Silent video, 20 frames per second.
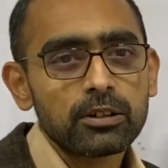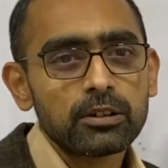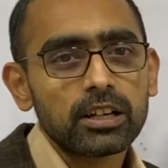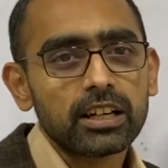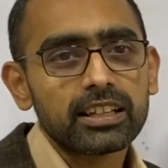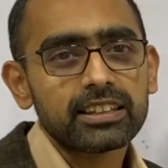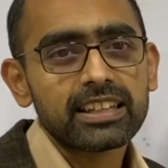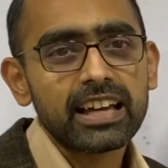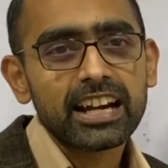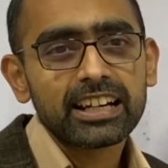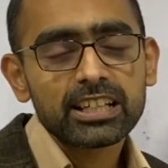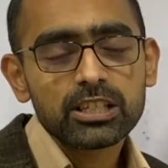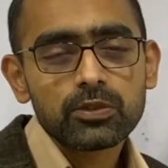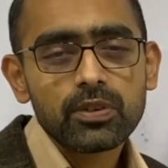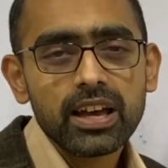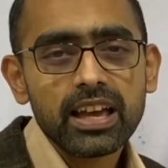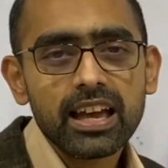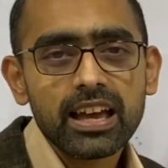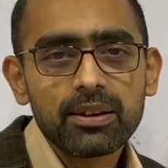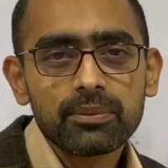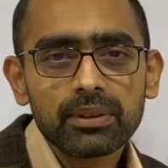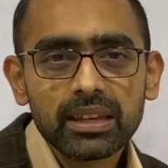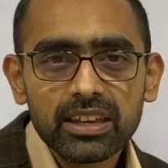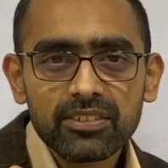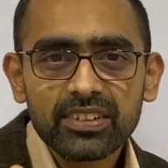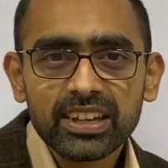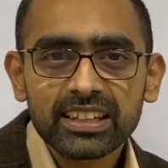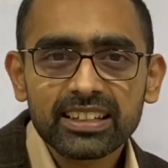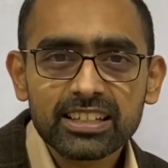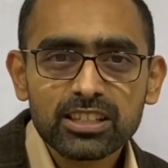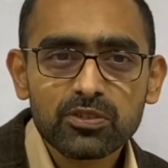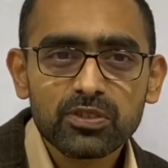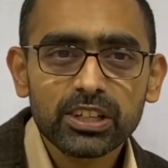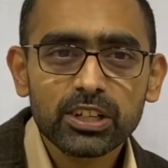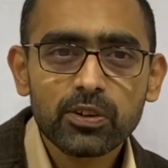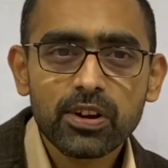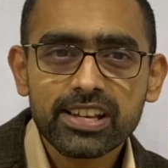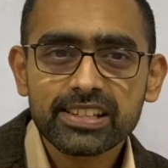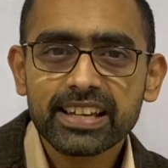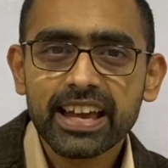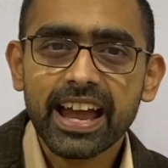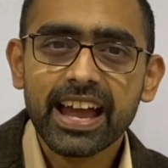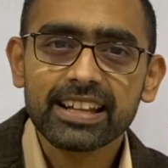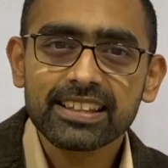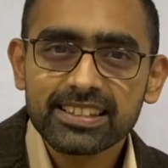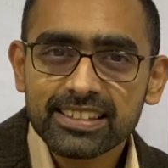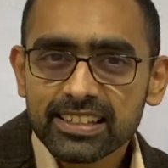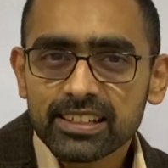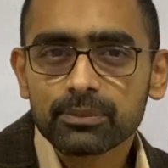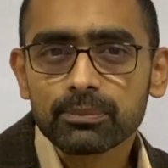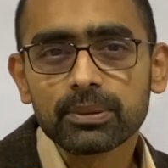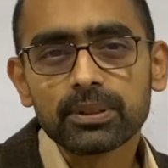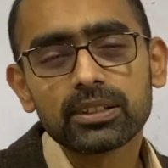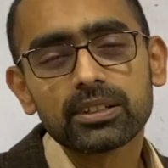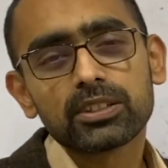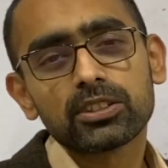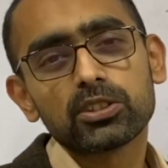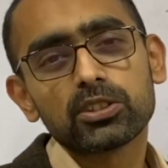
That is why I am giving this video as a heads up